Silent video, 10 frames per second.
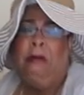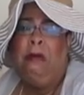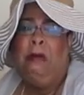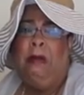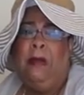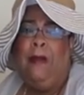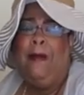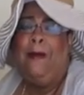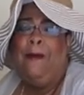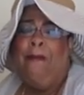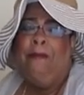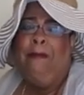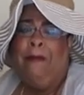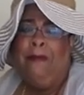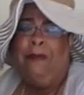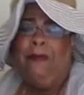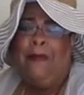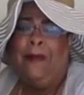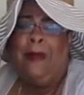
Nobody speaks.